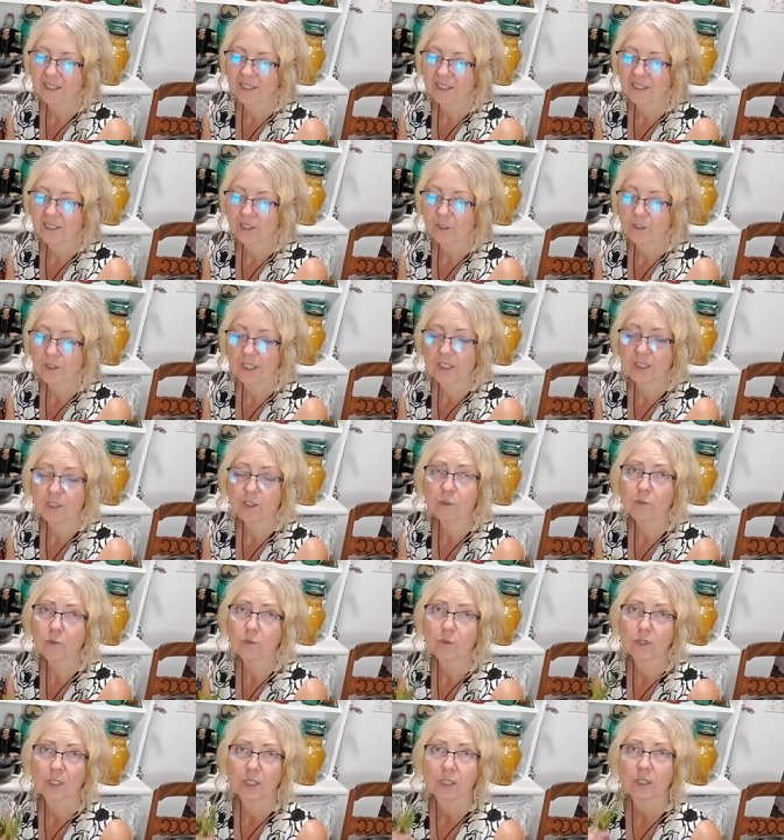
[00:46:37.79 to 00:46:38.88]
So these are
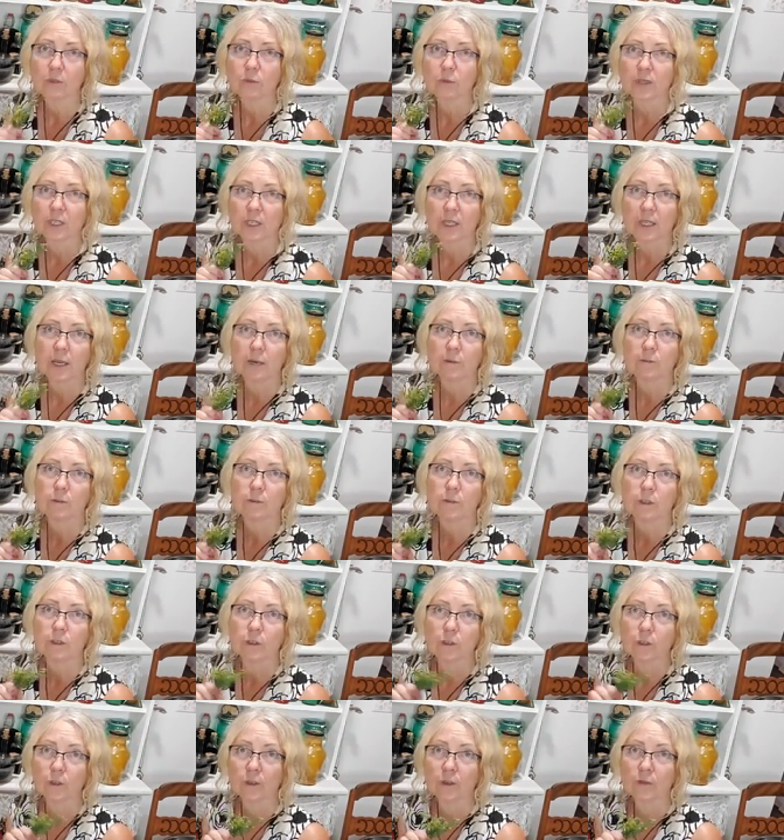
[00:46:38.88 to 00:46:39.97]
really, really helpful.
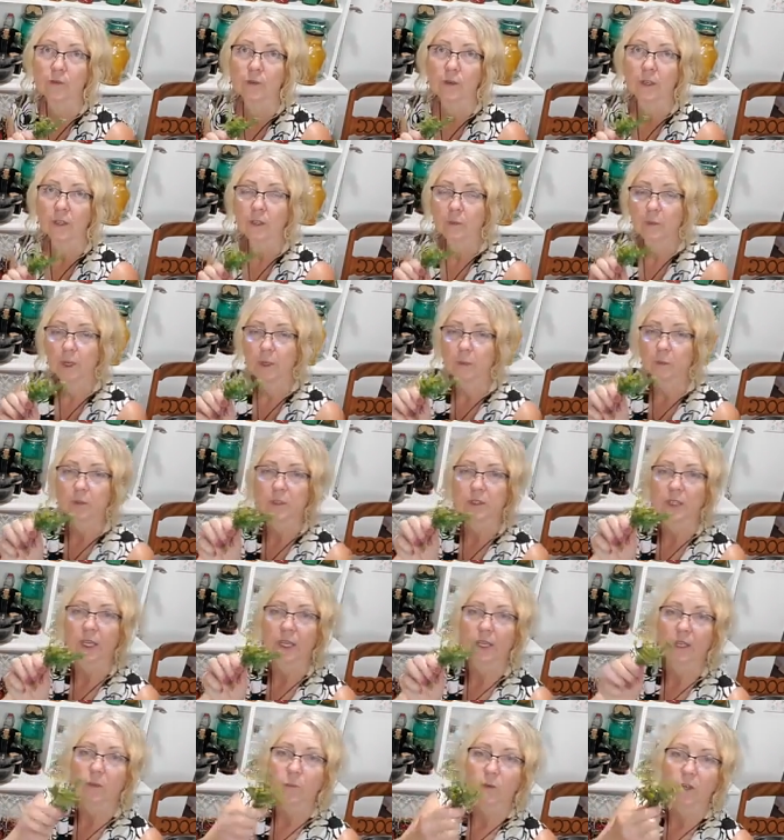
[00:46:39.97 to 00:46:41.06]
You can find them almost
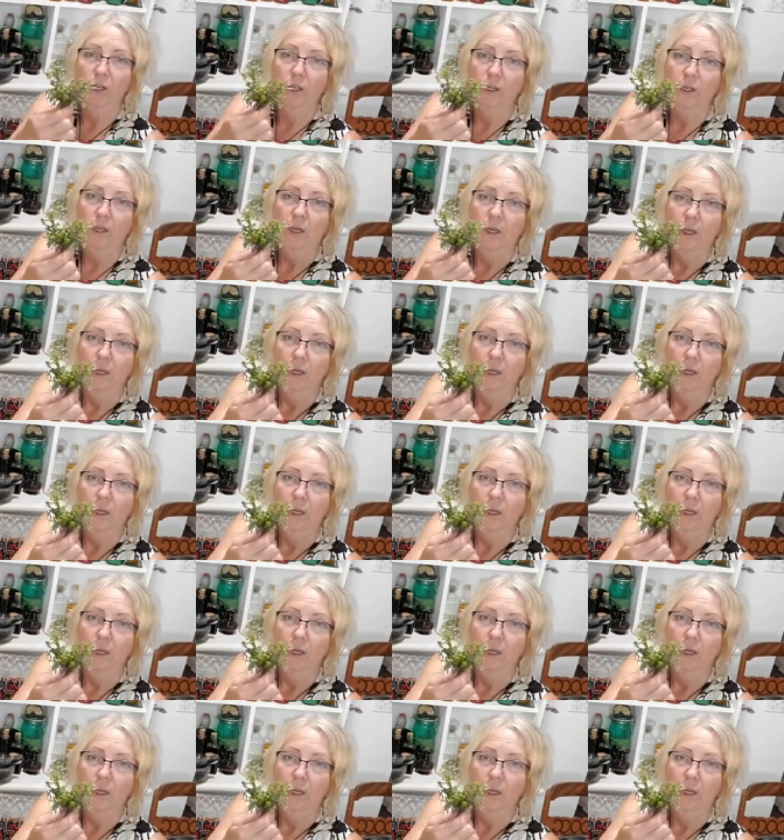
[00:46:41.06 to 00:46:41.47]
anywhere.